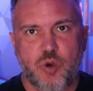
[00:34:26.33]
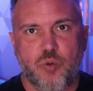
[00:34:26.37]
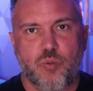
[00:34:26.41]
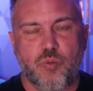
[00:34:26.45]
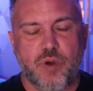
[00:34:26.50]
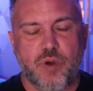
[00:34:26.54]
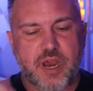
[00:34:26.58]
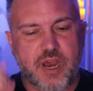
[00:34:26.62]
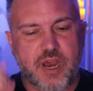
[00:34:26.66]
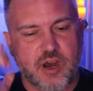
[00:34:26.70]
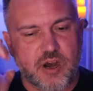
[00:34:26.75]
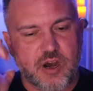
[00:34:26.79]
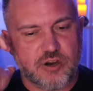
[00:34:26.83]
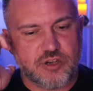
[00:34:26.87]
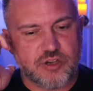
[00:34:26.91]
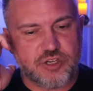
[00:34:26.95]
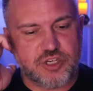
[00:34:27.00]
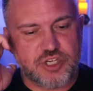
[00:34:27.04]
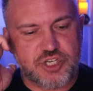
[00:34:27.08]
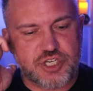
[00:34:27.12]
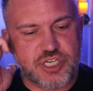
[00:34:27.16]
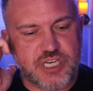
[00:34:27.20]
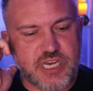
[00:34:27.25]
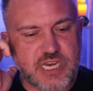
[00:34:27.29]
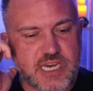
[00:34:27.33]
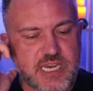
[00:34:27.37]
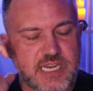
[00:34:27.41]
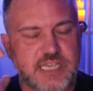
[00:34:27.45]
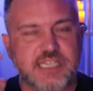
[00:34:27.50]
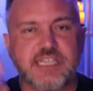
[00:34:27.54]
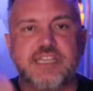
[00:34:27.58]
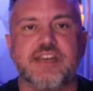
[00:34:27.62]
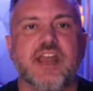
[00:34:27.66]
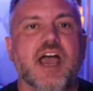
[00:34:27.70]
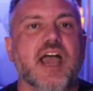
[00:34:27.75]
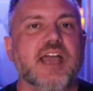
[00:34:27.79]
where she
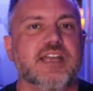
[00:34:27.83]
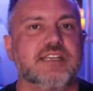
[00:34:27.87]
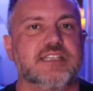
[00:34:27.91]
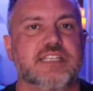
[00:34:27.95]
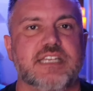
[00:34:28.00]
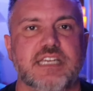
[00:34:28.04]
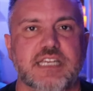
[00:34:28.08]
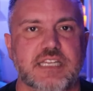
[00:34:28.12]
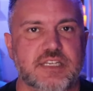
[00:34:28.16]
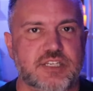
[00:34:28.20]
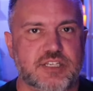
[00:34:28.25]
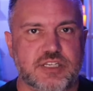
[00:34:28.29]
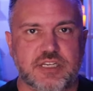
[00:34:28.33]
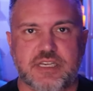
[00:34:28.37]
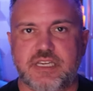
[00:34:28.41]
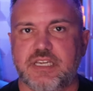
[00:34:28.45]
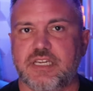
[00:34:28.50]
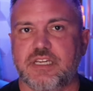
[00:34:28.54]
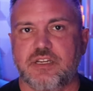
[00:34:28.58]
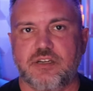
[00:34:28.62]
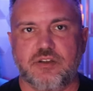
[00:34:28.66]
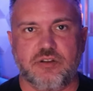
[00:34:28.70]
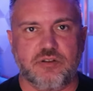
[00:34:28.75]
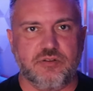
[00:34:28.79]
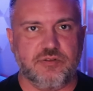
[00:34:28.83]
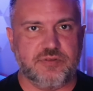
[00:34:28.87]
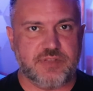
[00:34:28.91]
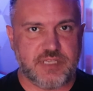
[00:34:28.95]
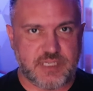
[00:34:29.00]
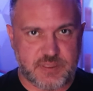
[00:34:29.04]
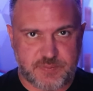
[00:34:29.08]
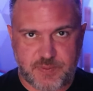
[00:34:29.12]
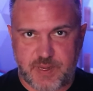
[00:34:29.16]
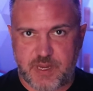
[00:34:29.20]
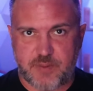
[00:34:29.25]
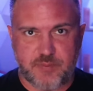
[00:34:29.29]
did not intend to kill
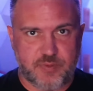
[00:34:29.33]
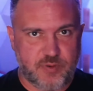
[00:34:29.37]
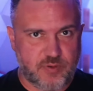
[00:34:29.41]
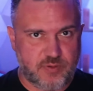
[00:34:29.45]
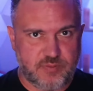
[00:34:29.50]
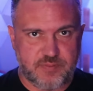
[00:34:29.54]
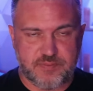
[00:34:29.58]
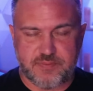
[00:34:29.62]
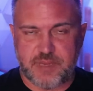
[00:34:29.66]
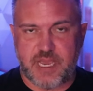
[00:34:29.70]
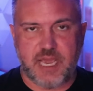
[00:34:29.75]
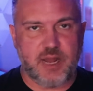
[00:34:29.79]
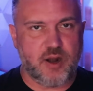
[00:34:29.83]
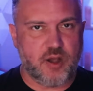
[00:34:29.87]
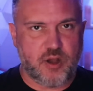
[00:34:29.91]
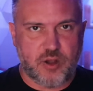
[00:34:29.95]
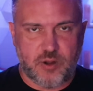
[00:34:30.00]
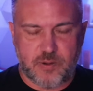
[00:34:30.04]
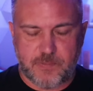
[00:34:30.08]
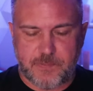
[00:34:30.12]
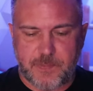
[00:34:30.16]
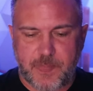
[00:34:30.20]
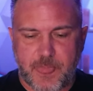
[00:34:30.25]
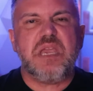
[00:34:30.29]
these people at all.